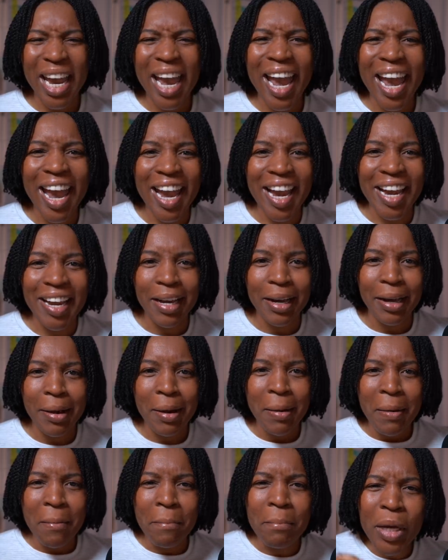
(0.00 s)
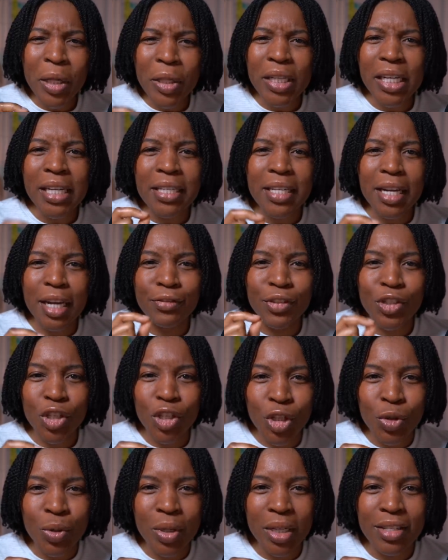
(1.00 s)
Hey, millions of
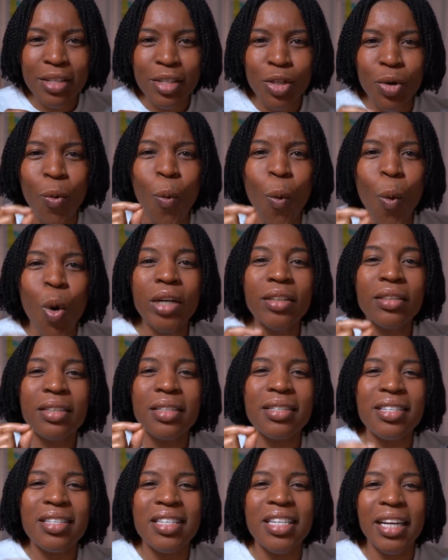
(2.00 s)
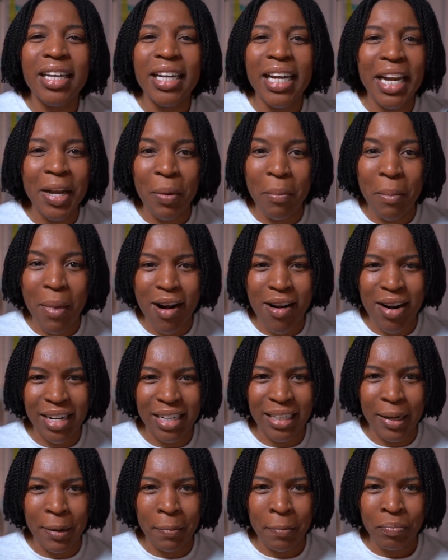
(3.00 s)
students want to study in
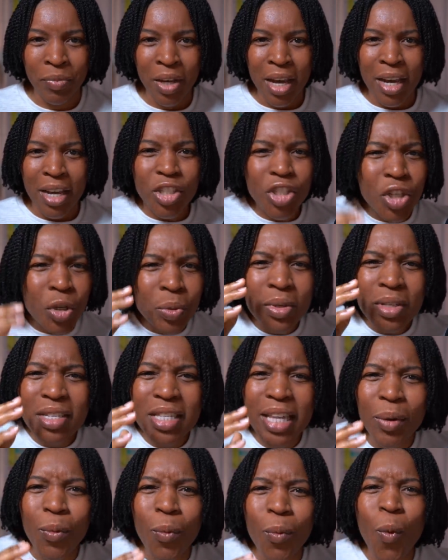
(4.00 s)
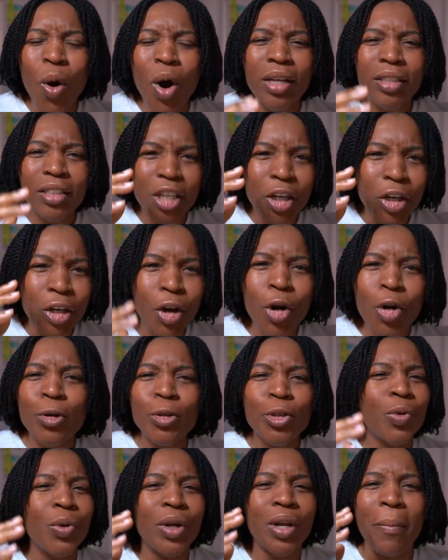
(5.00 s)
America. Students that want to go
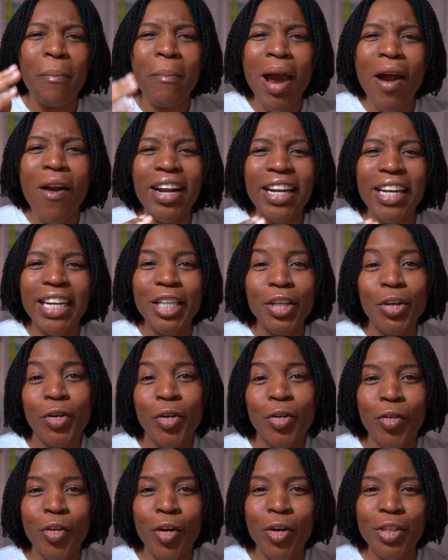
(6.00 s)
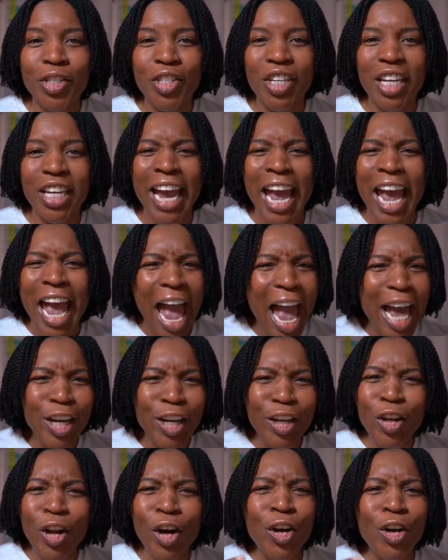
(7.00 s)
to an American university
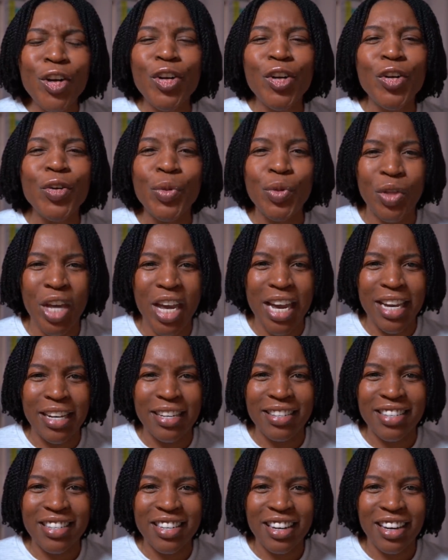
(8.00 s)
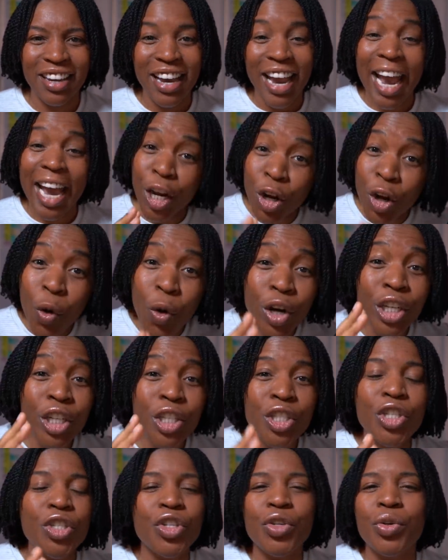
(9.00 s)
and learn new things. And in order
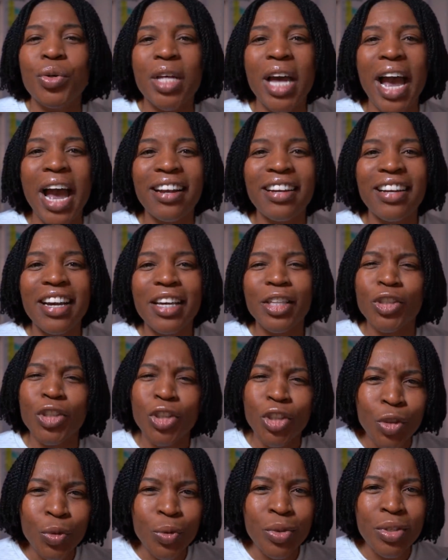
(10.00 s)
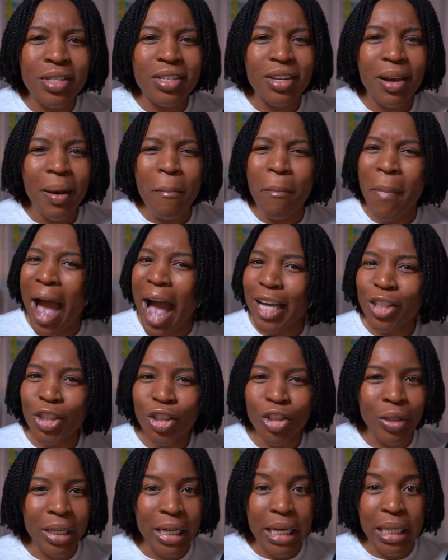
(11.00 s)
to do that, the students
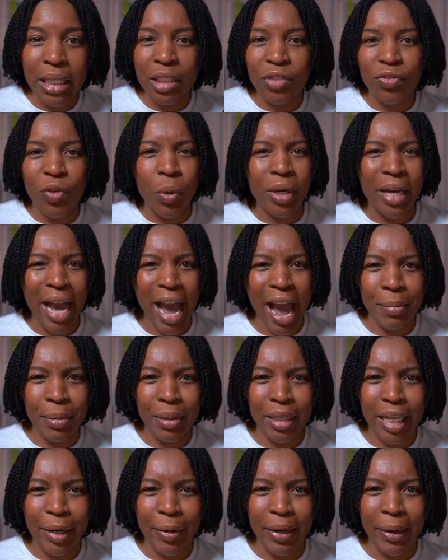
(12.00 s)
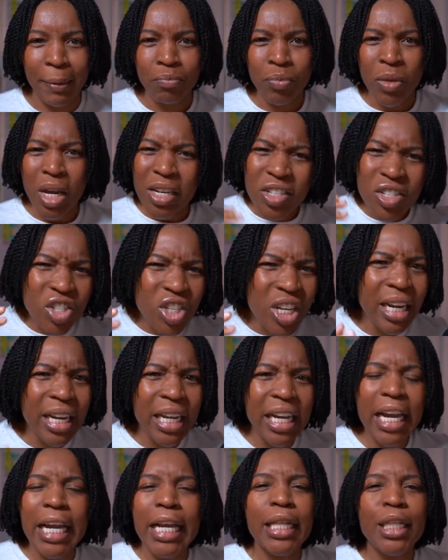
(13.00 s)
master English vocabulary, study
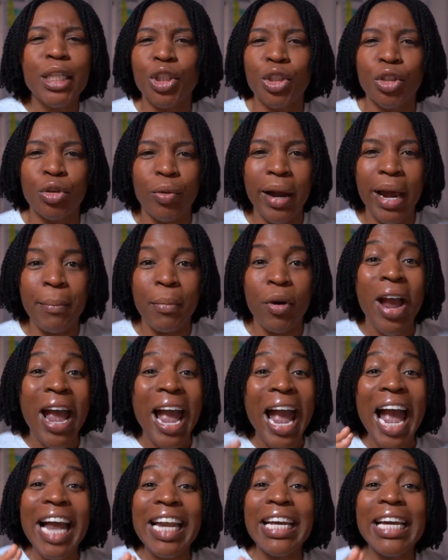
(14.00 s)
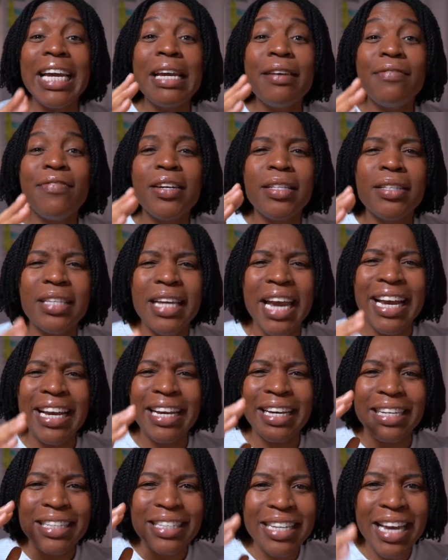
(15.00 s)
English grammar, and even
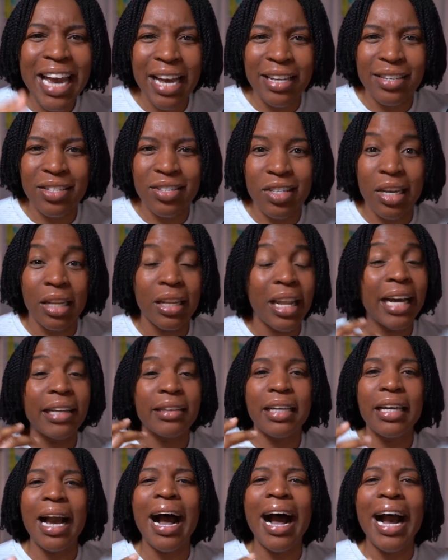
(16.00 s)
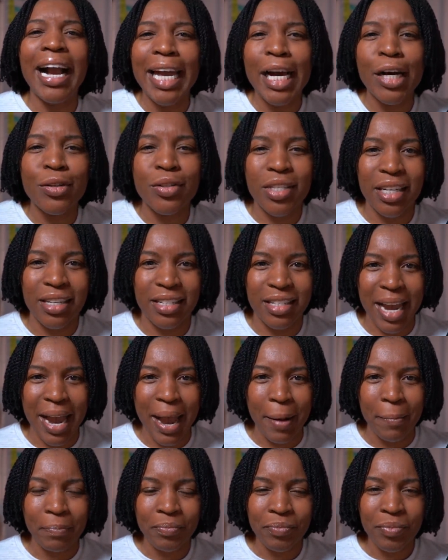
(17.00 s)
take tests like the IELTS
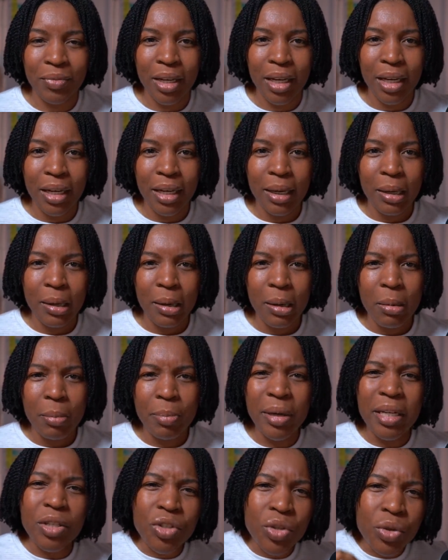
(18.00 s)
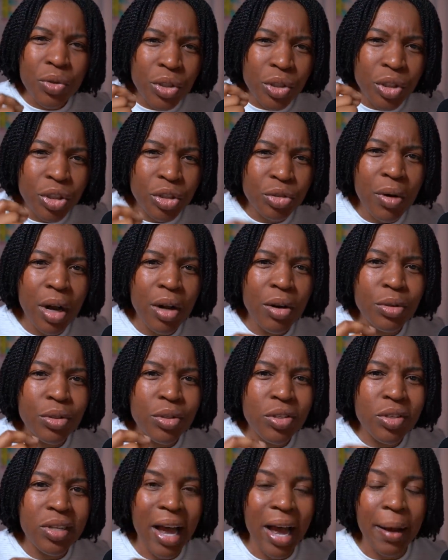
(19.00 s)
exam. But do the struggles
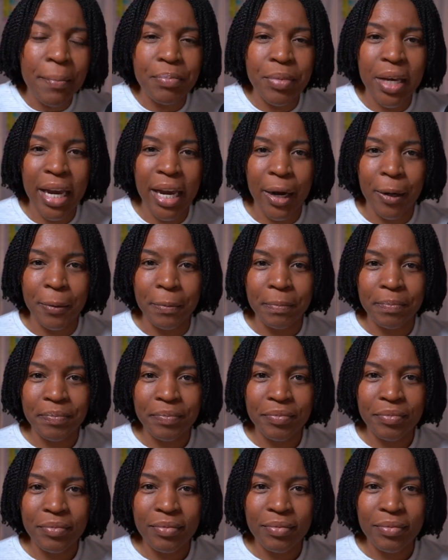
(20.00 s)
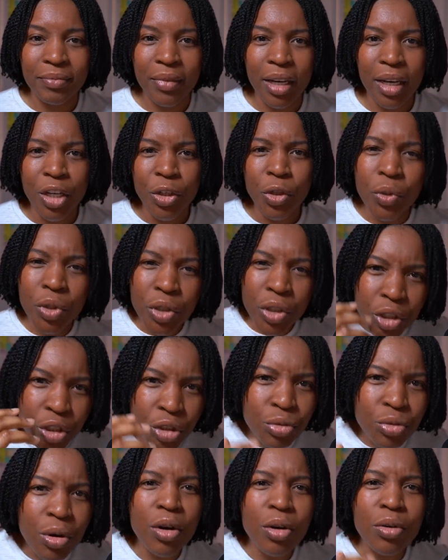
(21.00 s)
stop there? Do the
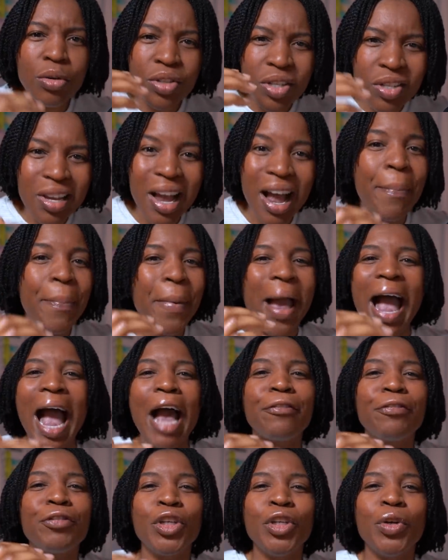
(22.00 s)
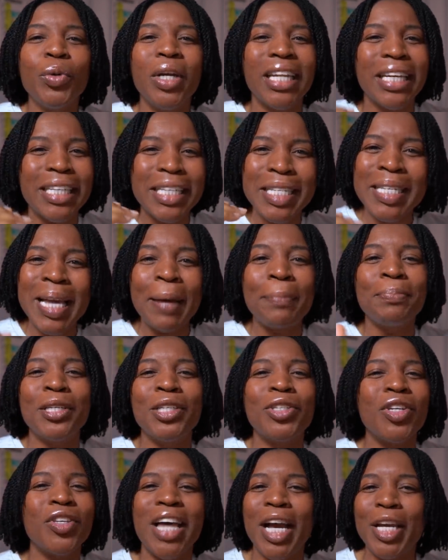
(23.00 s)
struggles stop after you get accepted
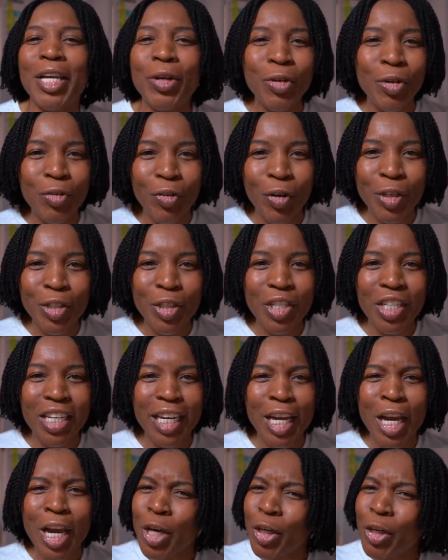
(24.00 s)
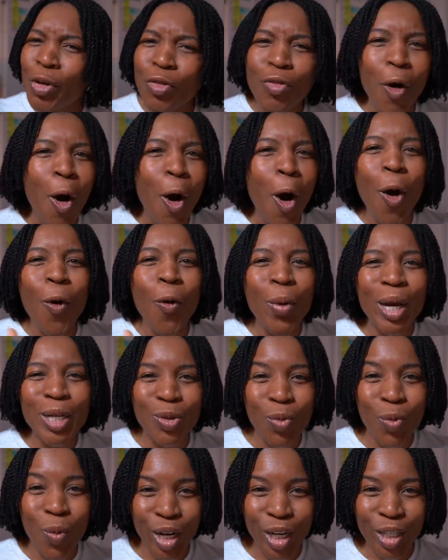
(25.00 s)
to that university you've always
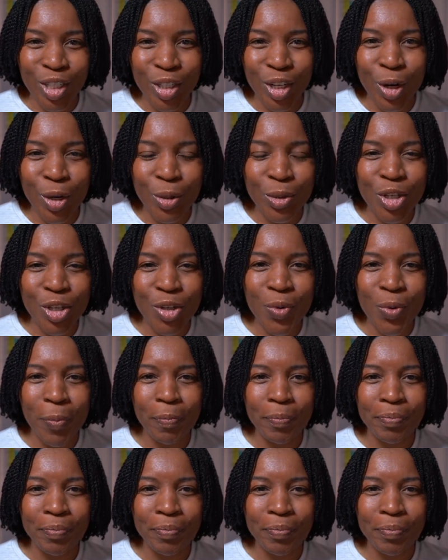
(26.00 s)
wanted to go to?